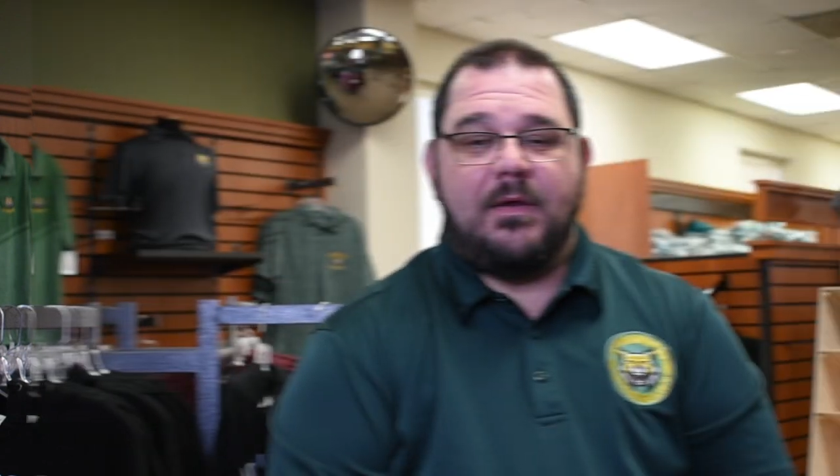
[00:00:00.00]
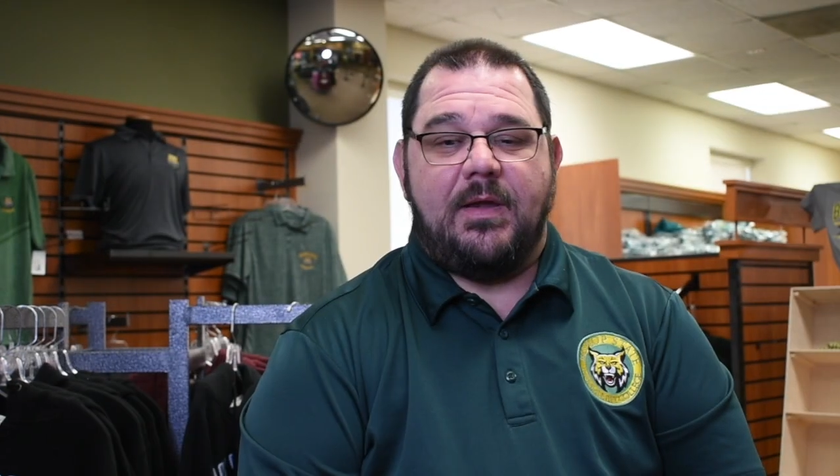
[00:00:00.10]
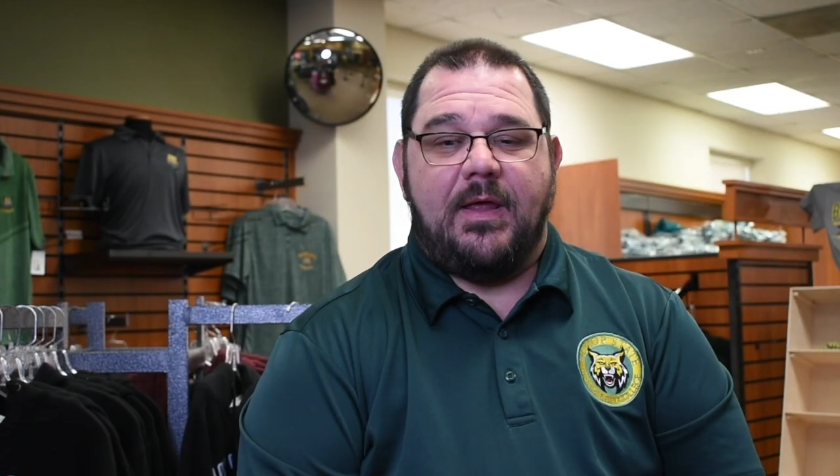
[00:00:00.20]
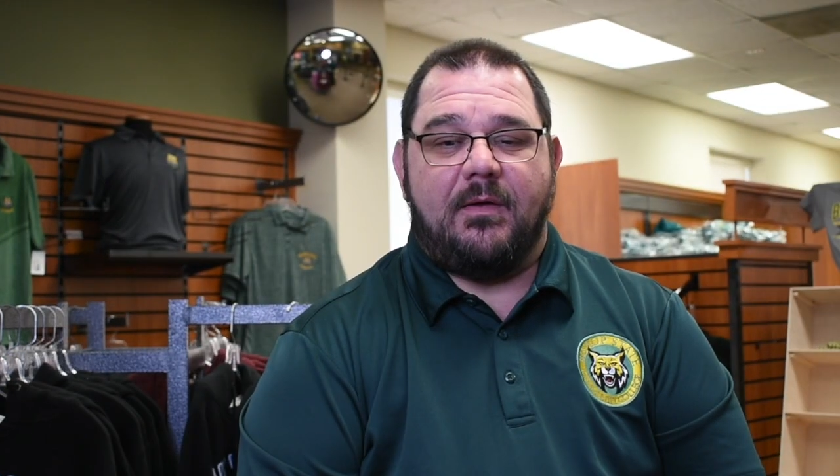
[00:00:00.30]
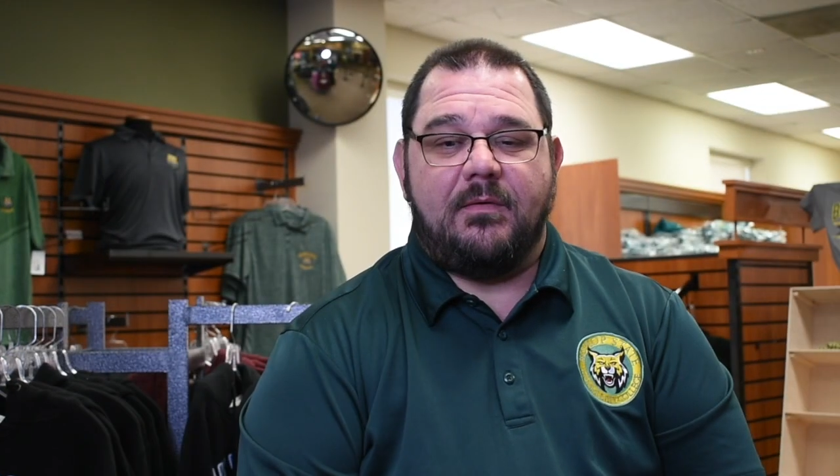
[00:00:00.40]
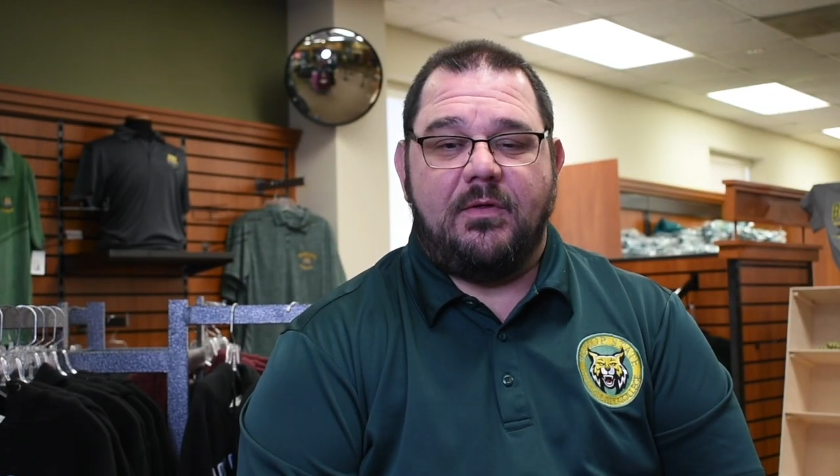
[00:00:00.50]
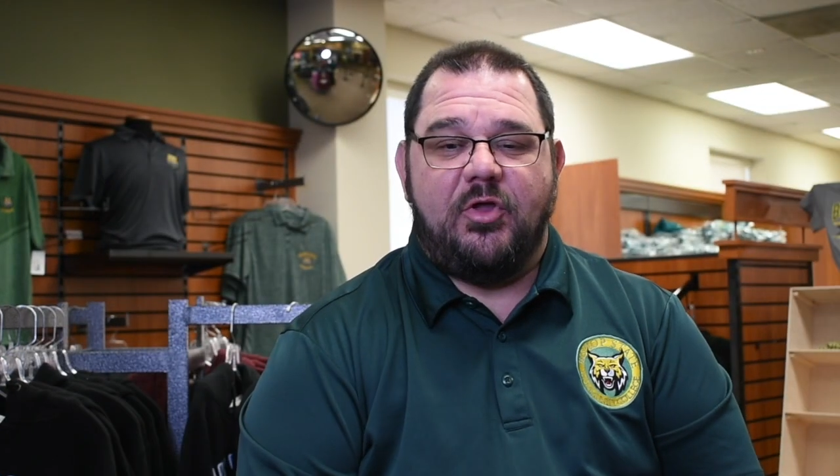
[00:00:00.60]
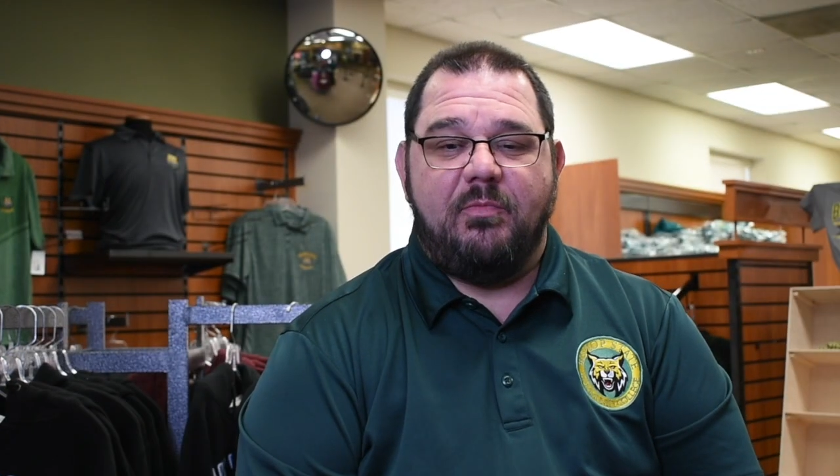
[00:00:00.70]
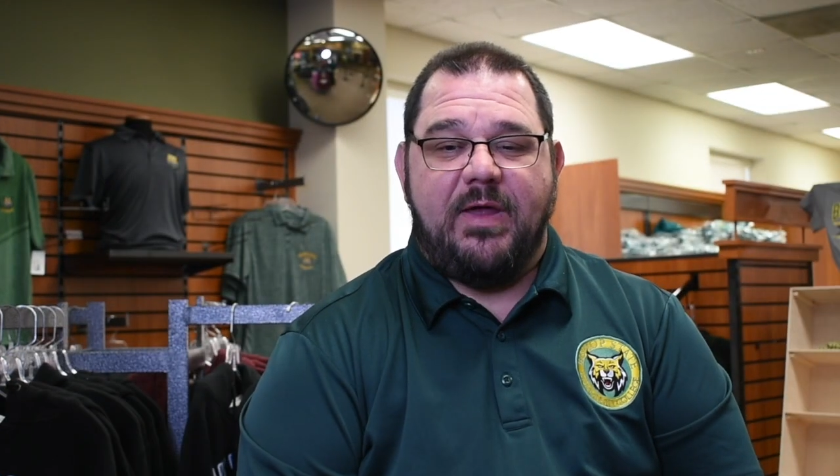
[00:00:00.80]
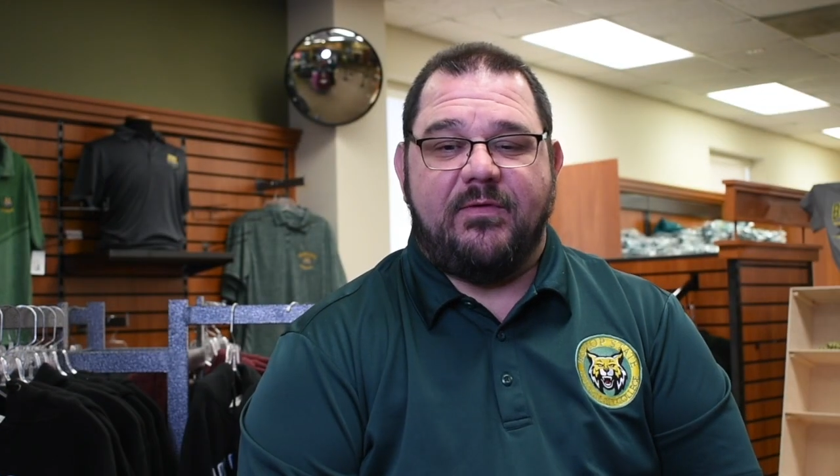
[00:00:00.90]
Now,
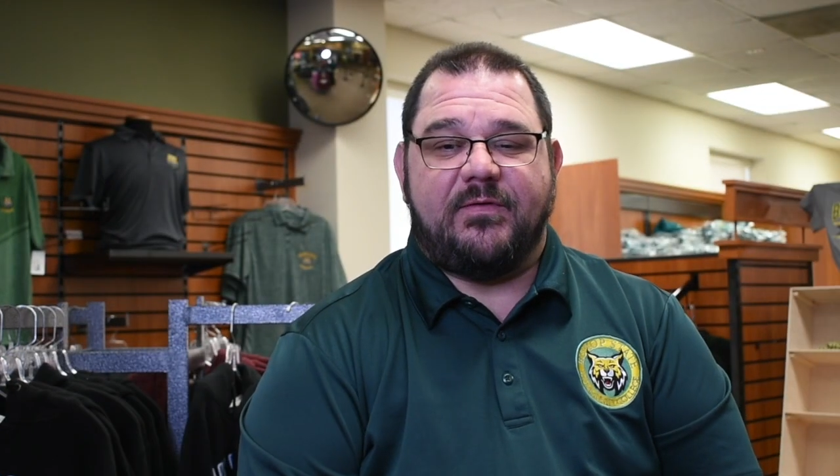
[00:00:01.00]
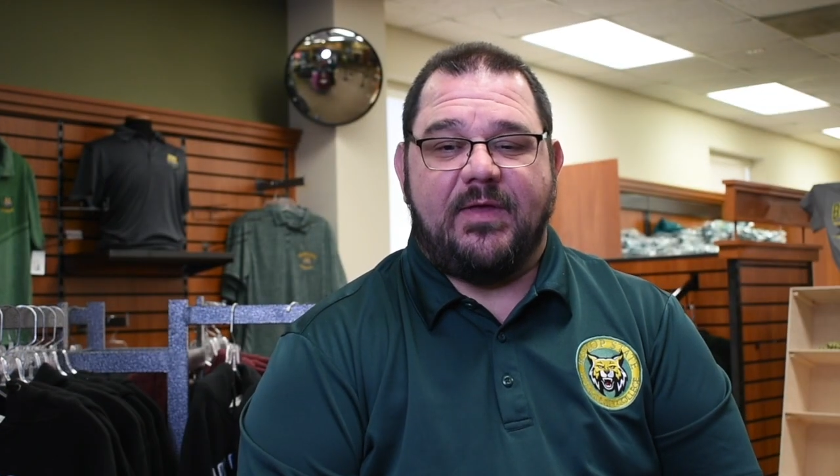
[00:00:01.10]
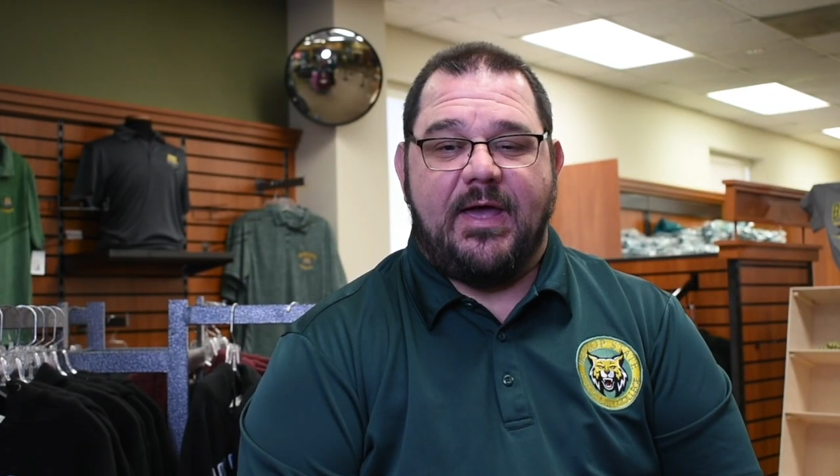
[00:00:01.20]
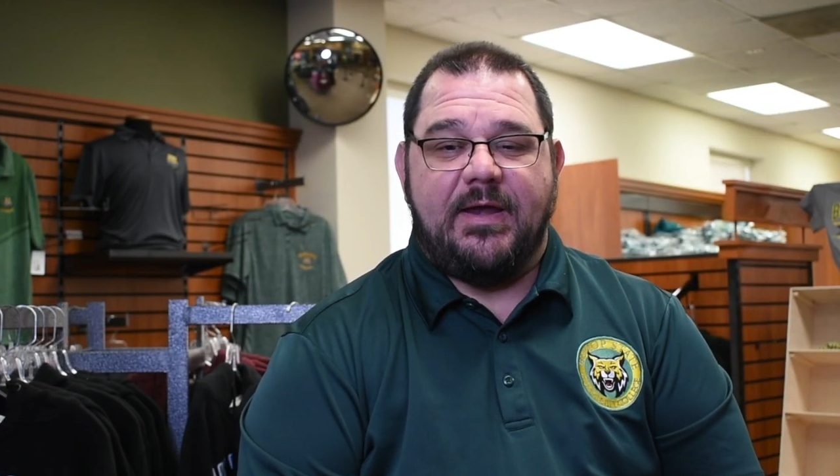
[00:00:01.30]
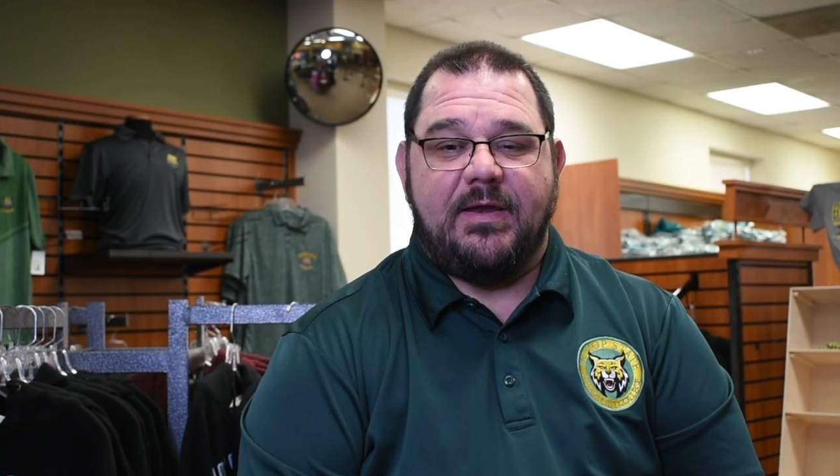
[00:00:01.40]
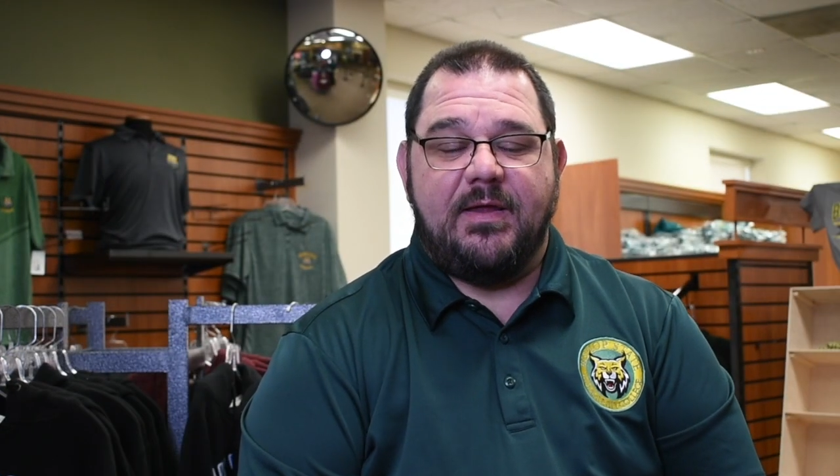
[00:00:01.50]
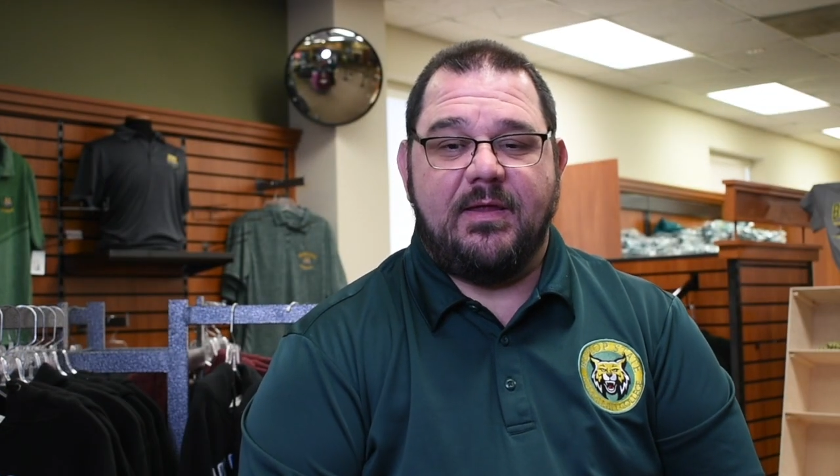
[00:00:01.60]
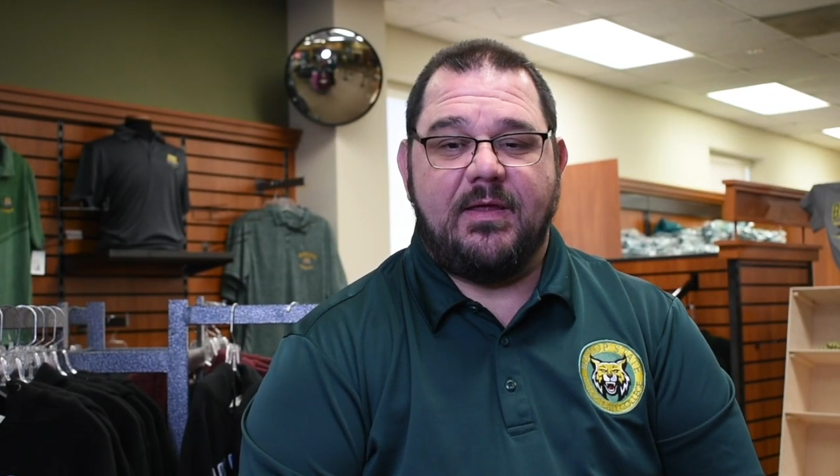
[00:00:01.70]
you may have decided